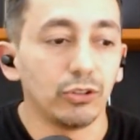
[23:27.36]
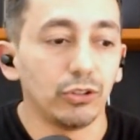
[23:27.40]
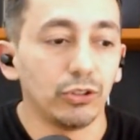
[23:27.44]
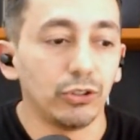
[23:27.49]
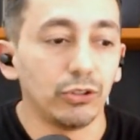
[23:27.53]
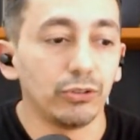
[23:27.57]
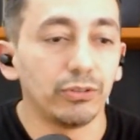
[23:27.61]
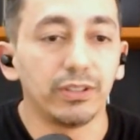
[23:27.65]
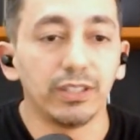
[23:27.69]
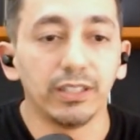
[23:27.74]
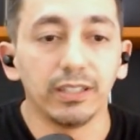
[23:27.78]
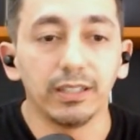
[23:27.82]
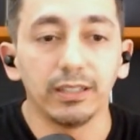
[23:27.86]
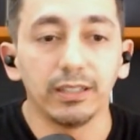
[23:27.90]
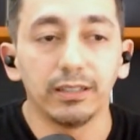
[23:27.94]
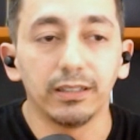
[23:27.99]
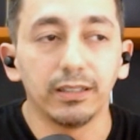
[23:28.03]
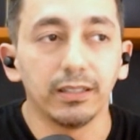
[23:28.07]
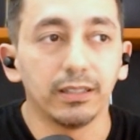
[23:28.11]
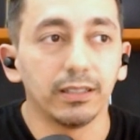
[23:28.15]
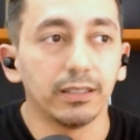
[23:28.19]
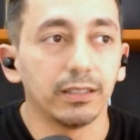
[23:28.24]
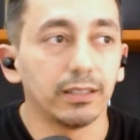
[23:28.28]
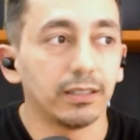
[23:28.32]

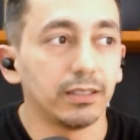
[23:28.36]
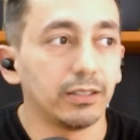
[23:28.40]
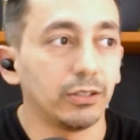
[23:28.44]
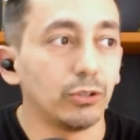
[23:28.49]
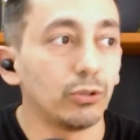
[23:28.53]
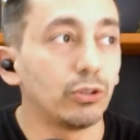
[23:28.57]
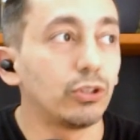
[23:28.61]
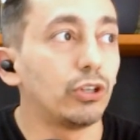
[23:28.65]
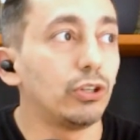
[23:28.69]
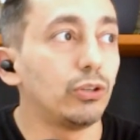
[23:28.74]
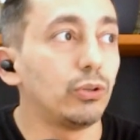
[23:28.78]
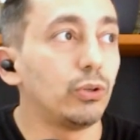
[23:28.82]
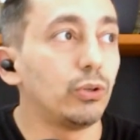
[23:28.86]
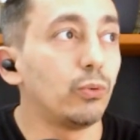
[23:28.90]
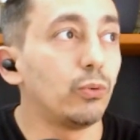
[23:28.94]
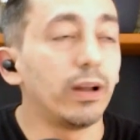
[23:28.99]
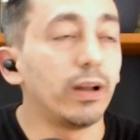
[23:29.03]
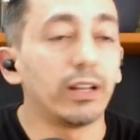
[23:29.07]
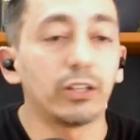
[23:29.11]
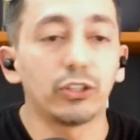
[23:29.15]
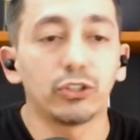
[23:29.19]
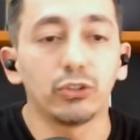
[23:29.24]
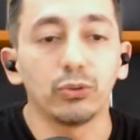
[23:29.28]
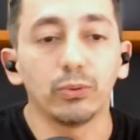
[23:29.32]
You
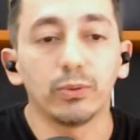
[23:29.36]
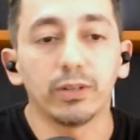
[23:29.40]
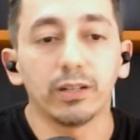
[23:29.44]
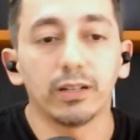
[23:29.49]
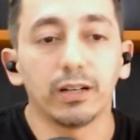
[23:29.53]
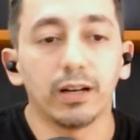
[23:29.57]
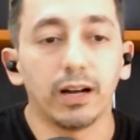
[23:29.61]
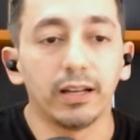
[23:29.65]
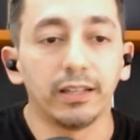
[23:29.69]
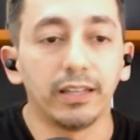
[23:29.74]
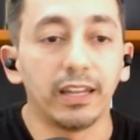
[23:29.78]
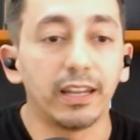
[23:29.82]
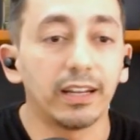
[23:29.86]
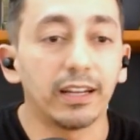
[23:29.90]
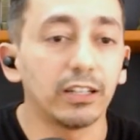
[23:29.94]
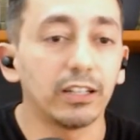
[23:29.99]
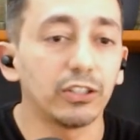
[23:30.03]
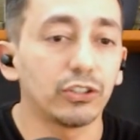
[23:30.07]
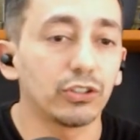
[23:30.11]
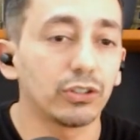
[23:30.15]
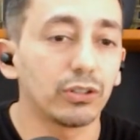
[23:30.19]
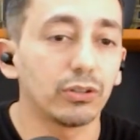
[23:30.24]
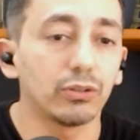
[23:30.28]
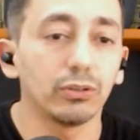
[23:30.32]
went to an
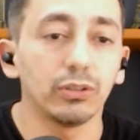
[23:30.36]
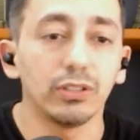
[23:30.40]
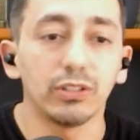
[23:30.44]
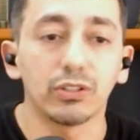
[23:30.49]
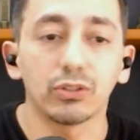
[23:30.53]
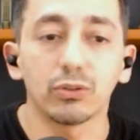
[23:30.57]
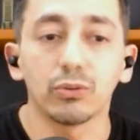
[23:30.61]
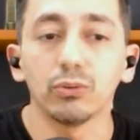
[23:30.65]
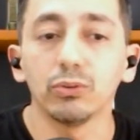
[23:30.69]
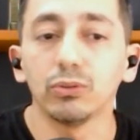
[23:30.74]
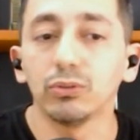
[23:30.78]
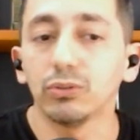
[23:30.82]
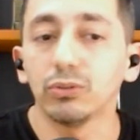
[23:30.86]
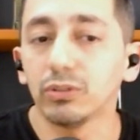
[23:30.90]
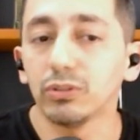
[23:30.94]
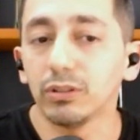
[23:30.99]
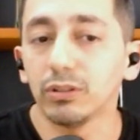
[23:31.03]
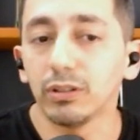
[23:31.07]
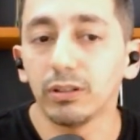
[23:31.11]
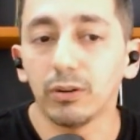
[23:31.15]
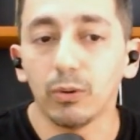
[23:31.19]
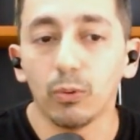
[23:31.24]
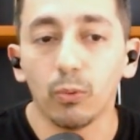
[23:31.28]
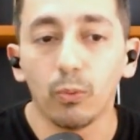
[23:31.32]
English
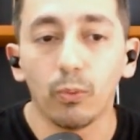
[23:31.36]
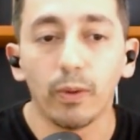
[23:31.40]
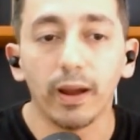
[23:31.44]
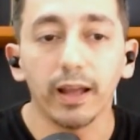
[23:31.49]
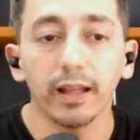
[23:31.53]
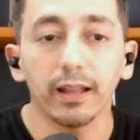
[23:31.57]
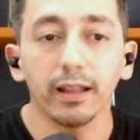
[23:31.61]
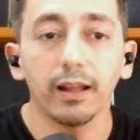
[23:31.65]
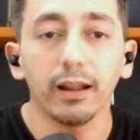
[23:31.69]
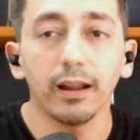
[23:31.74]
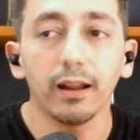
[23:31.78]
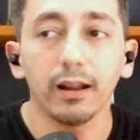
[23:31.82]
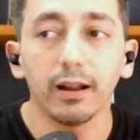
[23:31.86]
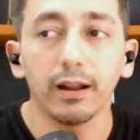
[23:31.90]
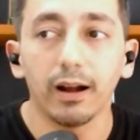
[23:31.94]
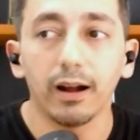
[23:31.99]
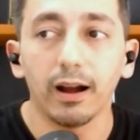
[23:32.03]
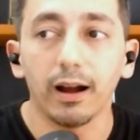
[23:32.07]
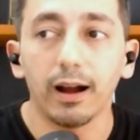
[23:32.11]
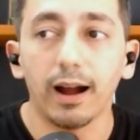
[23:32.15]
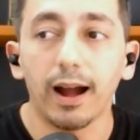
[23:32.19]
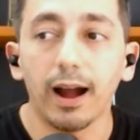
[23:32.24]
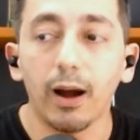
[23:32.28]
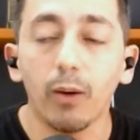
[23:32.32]
school.
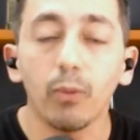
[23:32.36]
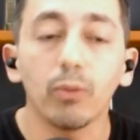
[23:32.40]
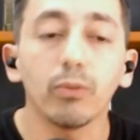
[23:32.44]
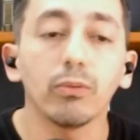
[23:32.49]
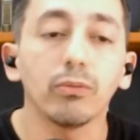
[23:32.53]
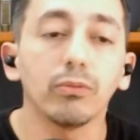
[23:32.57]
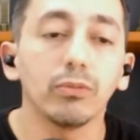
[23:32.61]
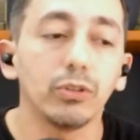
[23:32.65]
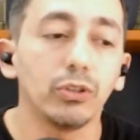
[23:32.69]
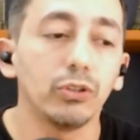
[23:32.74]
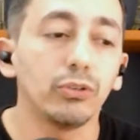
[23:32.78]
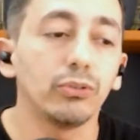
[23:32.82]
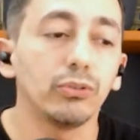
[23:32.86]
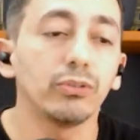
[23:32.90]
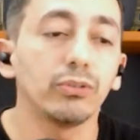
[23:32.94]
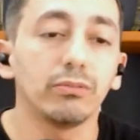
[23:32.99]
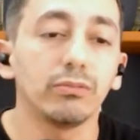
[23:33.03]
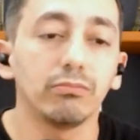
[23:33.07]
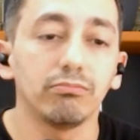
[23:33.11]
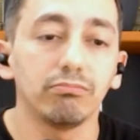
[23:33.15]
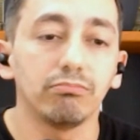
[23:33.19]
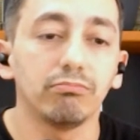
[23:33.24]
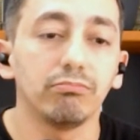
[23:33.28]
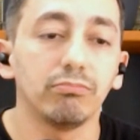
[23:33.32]
How
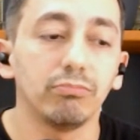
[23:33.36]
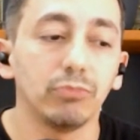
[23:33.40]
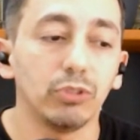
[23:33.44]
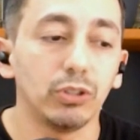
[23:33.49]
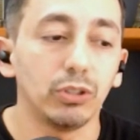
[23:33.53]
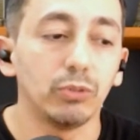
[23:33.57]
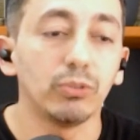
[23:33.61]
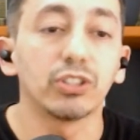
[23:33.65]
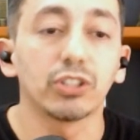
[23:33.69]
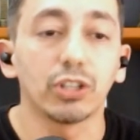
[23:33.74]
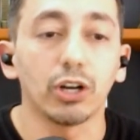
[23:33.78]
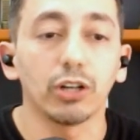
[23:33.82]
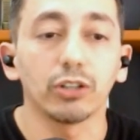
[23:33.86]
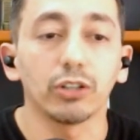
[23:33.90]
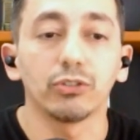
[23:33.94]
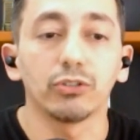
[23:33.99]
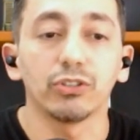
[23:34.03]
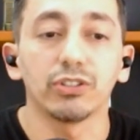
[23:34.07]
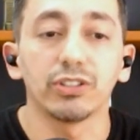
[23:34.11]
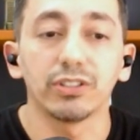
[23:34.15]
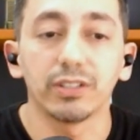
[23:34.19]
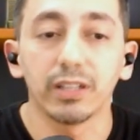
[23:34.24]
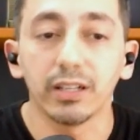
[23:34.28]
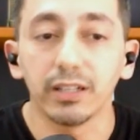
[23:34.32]
you start
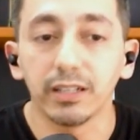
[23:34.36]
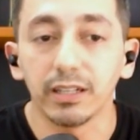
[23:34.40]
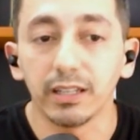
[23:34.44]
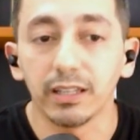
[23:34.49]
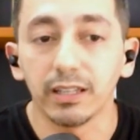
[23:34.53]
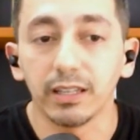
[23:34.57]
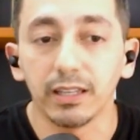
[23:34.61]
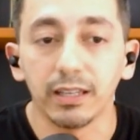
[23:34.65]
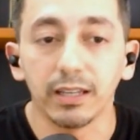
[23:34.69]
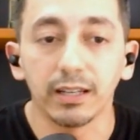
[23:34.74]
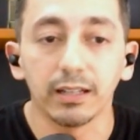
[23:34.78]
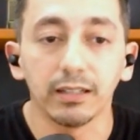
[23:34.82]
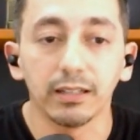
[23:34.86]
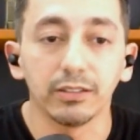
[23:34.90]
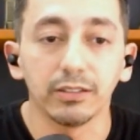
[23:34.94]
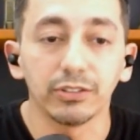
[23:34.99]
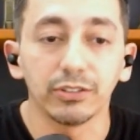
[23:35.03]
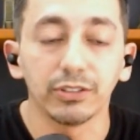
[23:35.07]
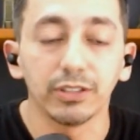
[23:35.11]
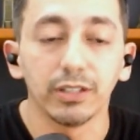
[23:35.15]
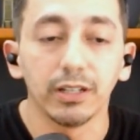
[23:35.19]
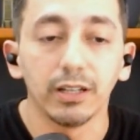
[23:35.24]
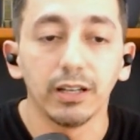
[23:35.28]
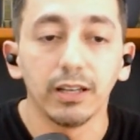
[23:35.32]
to study
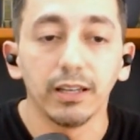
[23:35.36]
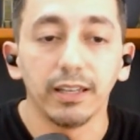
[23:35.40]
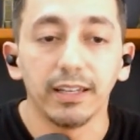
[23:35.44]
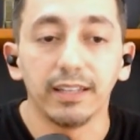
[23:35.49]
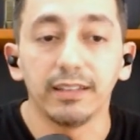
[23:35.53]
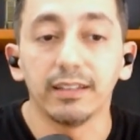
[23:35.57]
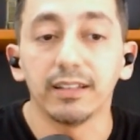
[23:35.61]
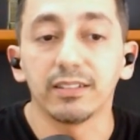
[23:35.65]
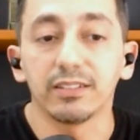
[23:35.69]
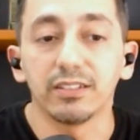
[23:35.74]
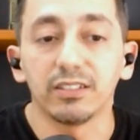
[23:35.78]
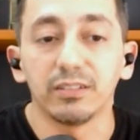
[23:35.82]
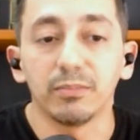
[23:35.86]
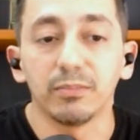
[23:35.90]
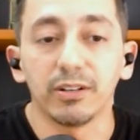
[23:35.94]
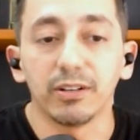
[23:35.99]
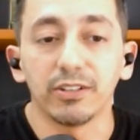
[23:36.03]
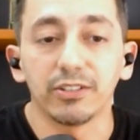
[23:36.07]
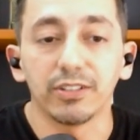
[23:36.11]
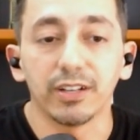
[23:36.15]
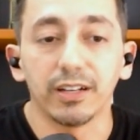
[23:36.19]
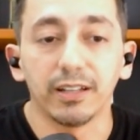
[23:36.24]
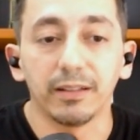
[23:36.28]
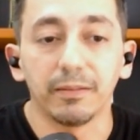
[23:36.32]
English in
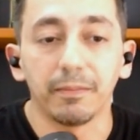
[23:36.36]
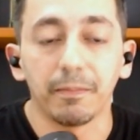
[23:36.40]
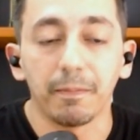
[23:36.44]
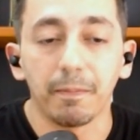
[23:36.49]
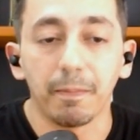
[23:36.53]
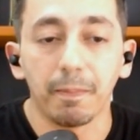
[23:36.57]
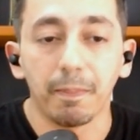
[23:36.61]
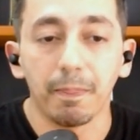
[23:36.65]
Azerbaijan?